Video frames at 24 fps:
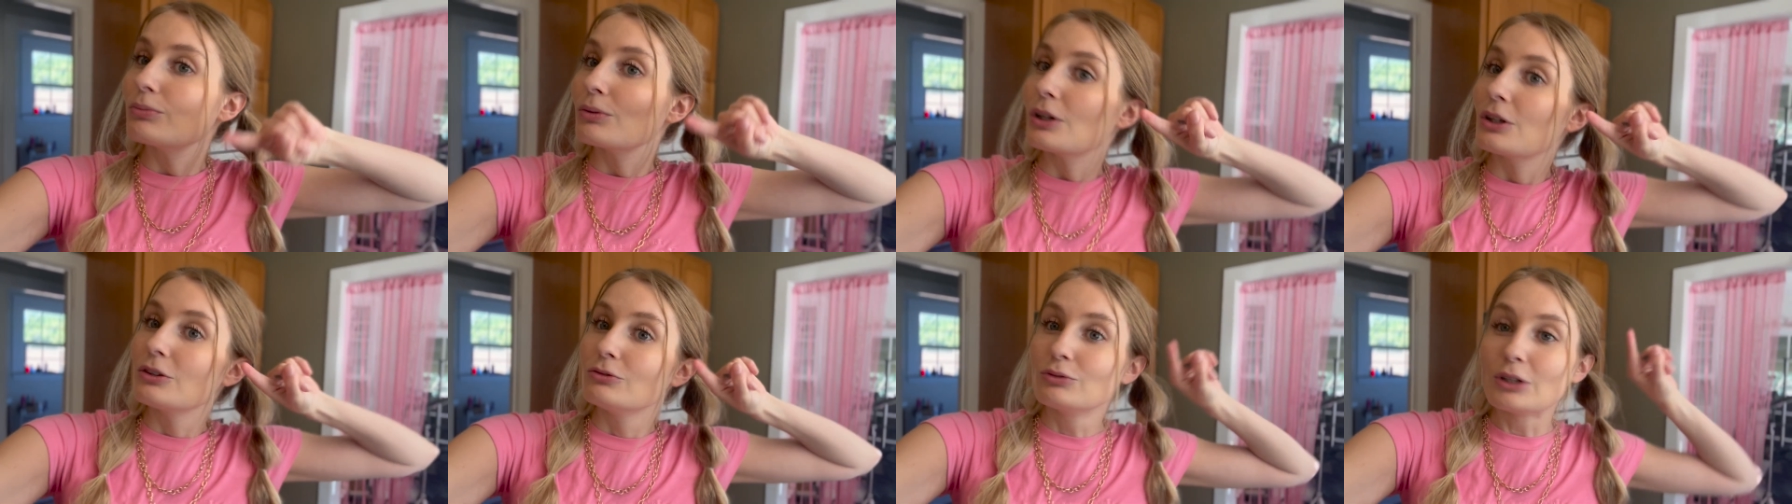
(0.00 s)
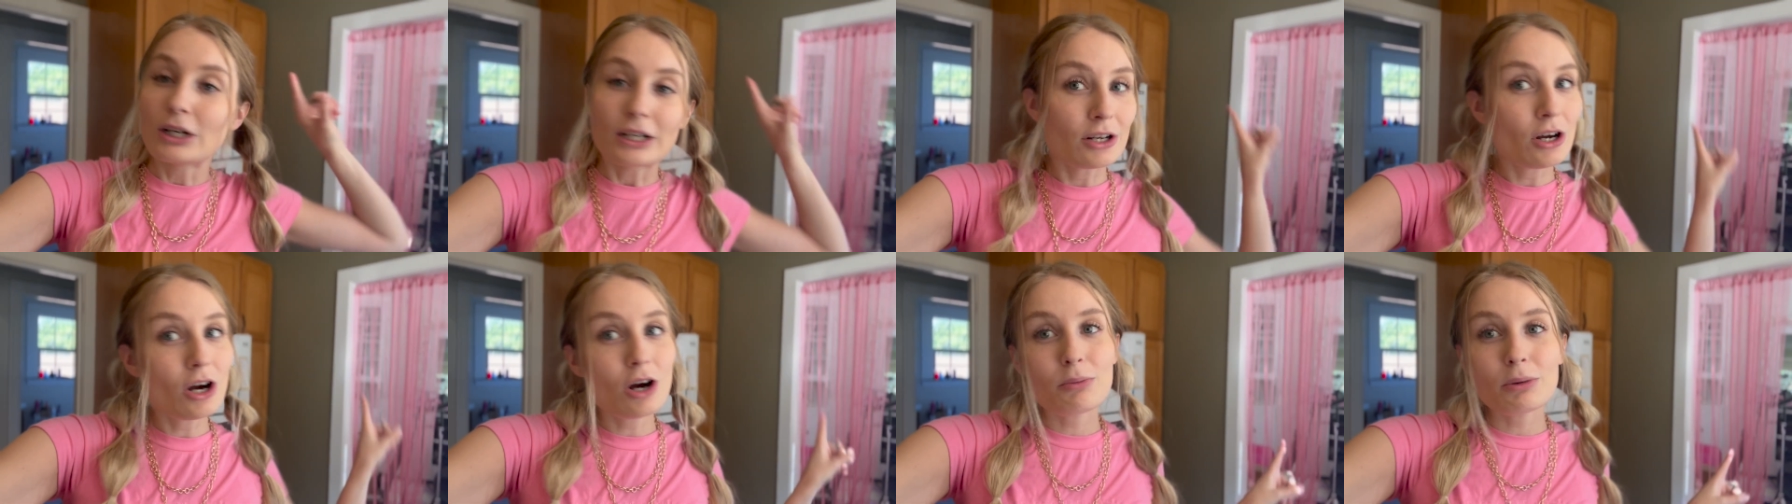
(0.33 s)

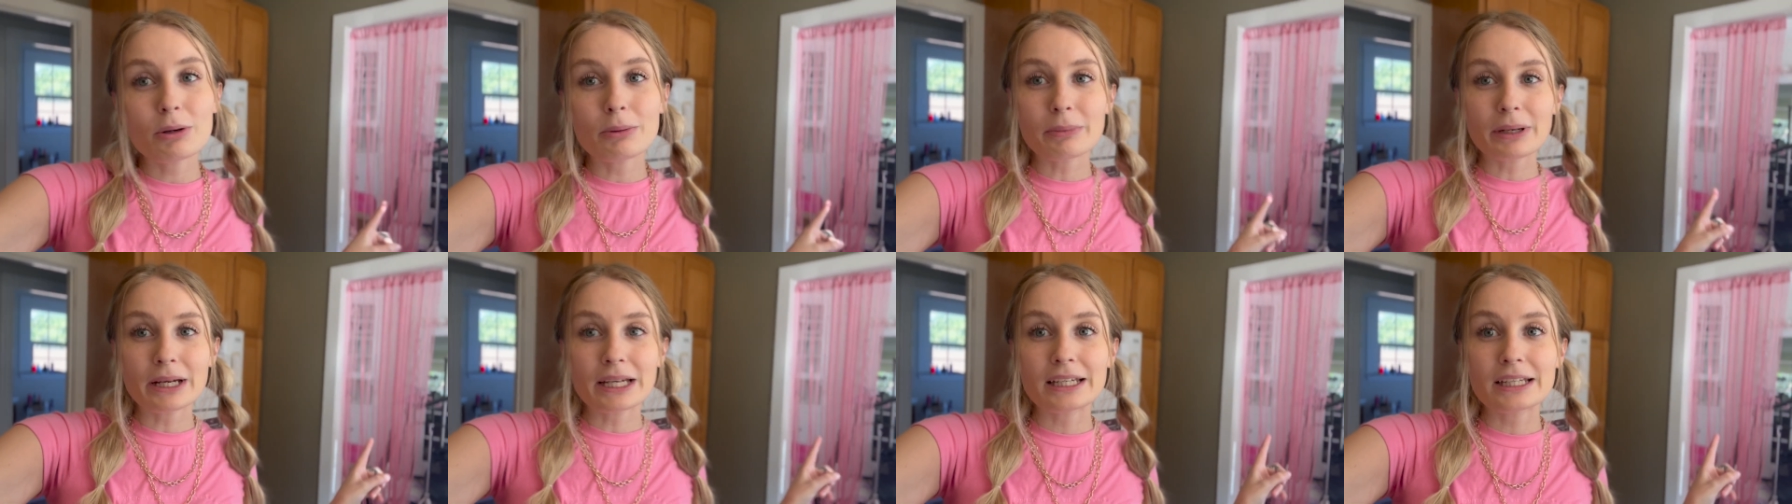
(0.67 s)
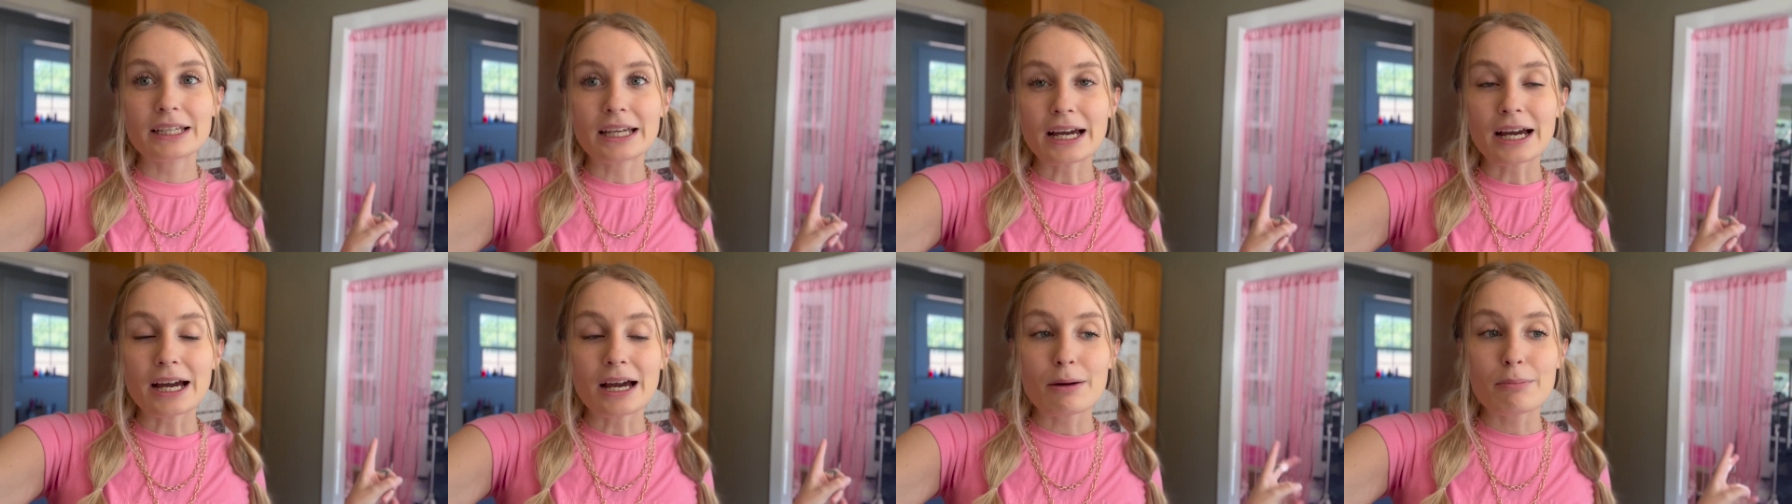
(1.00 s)
run home on my
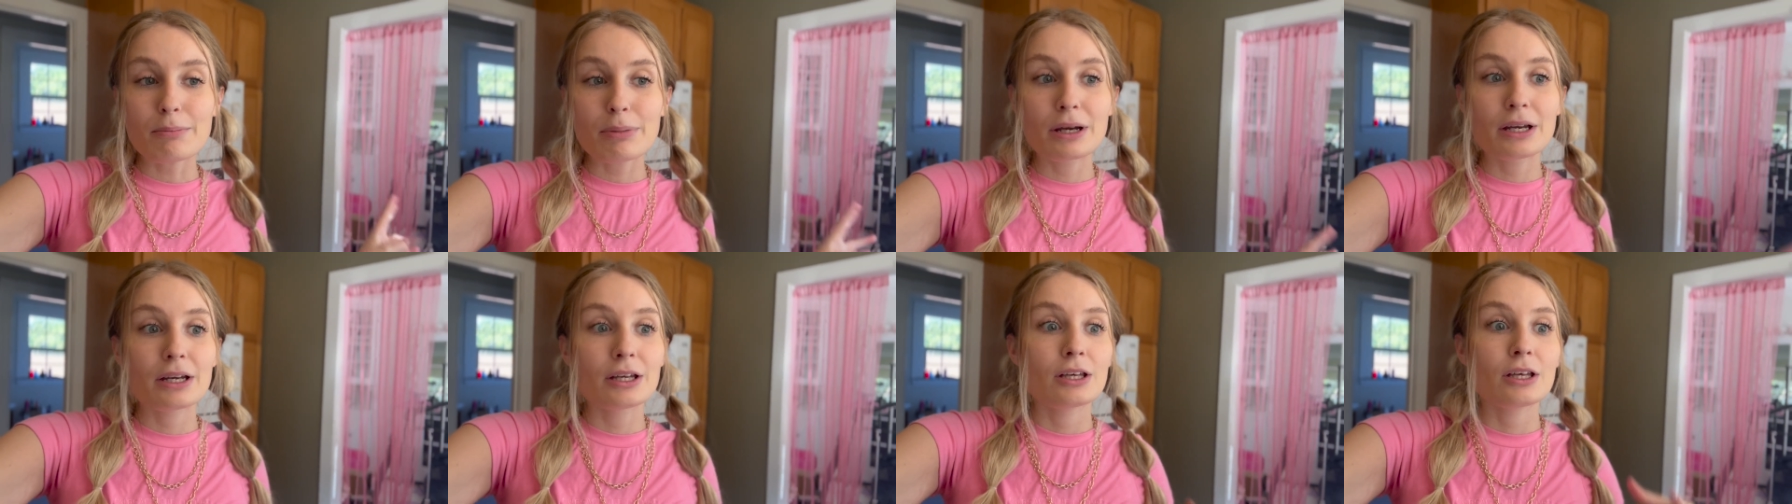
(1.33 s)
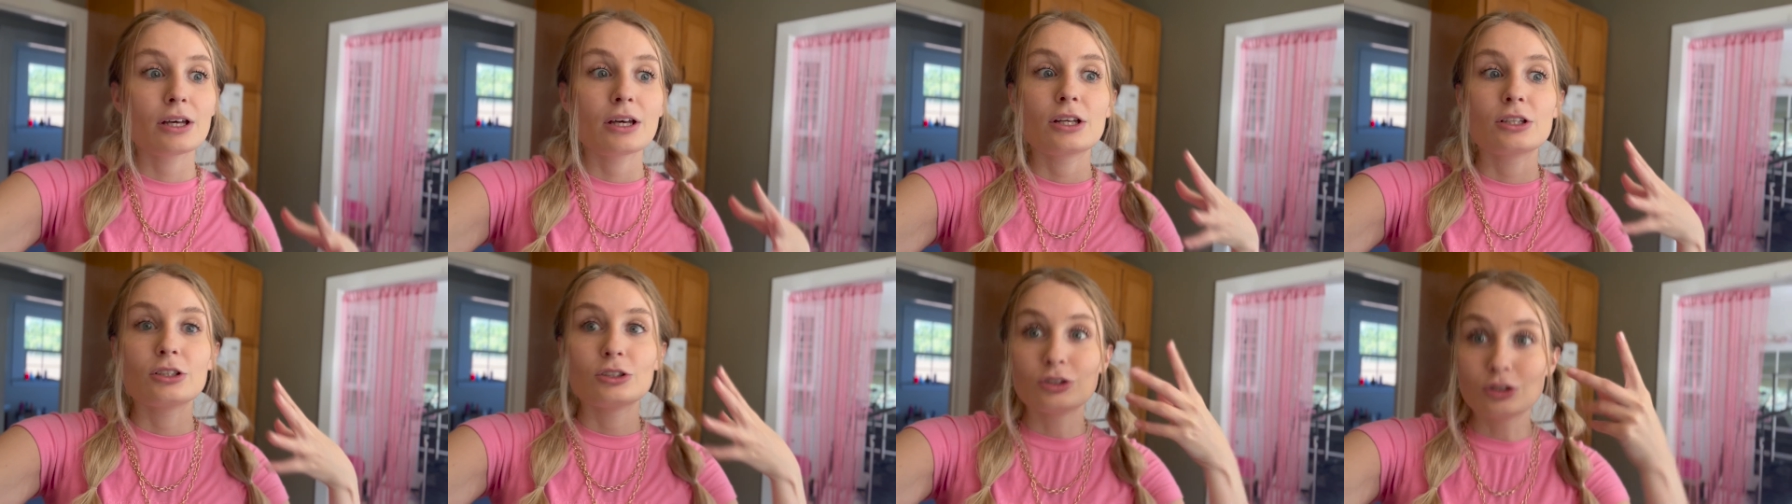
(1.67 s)
gap,
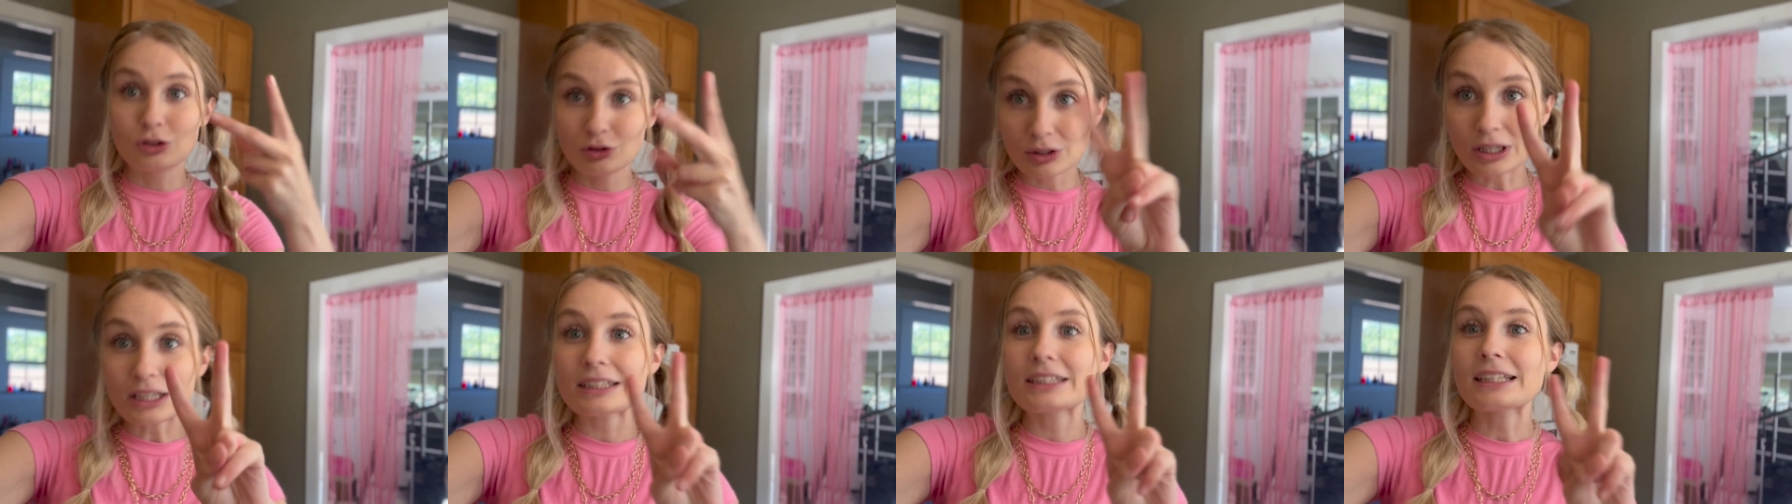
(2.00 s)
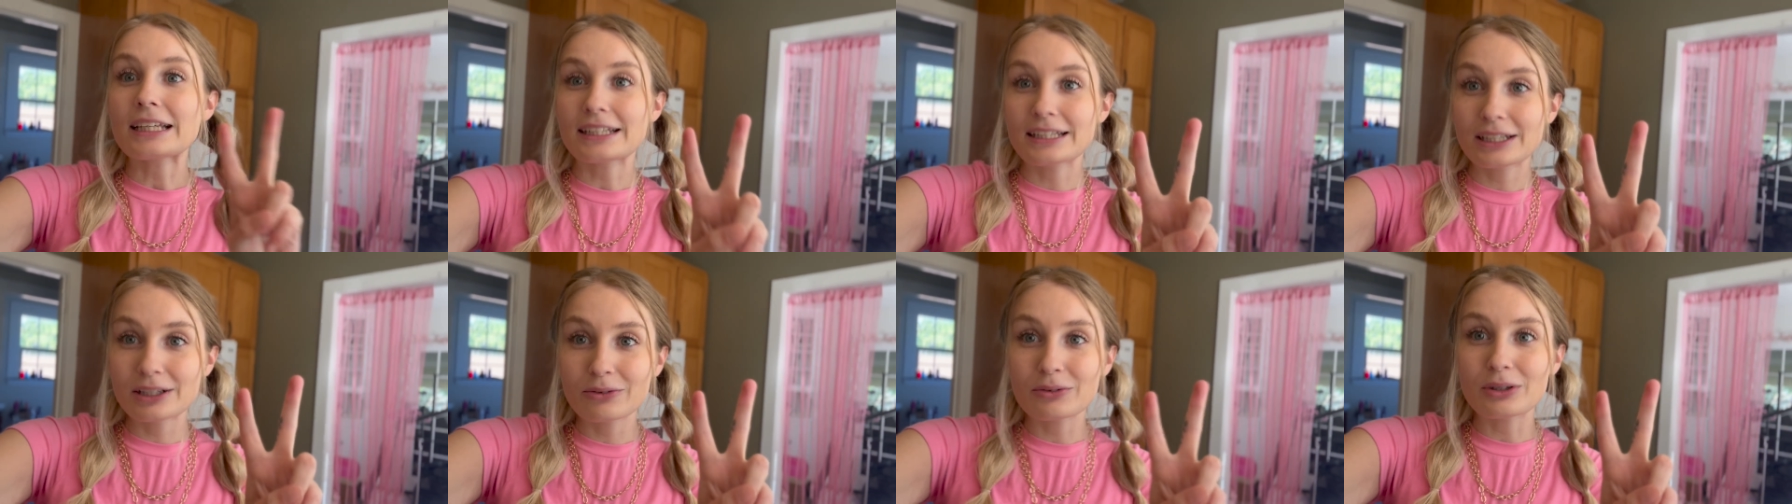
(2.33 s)
do that
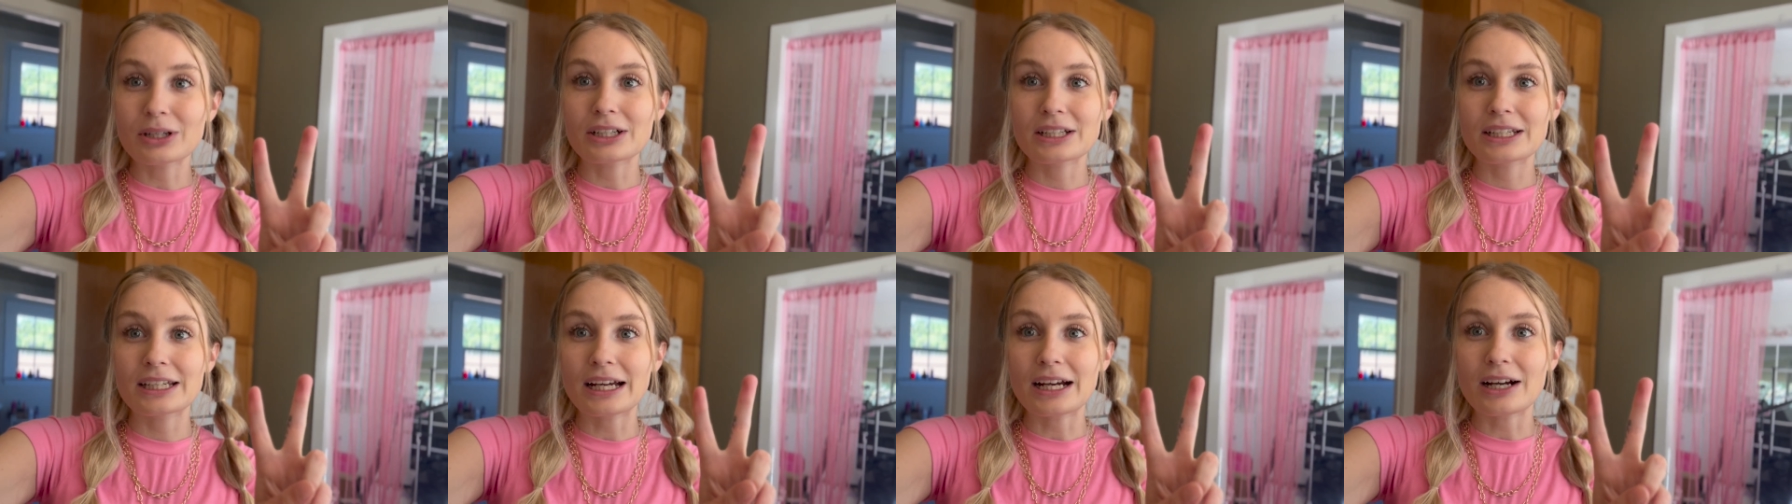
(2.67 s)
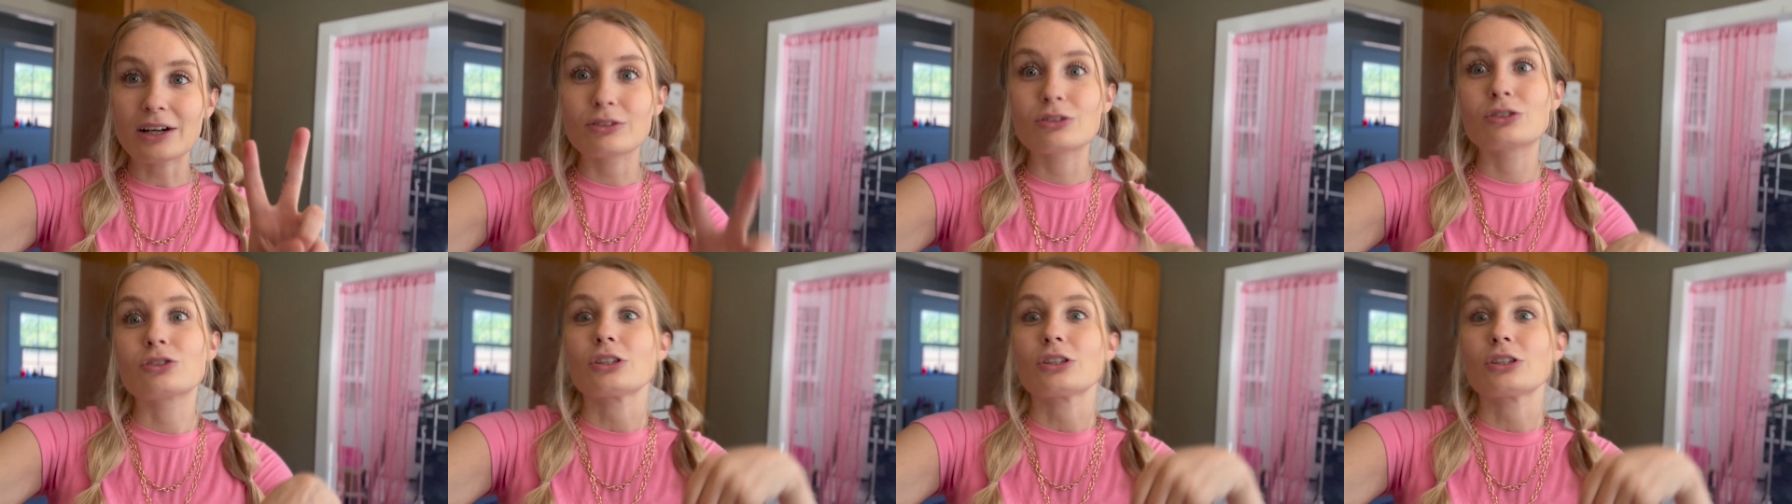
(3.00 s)
second workout,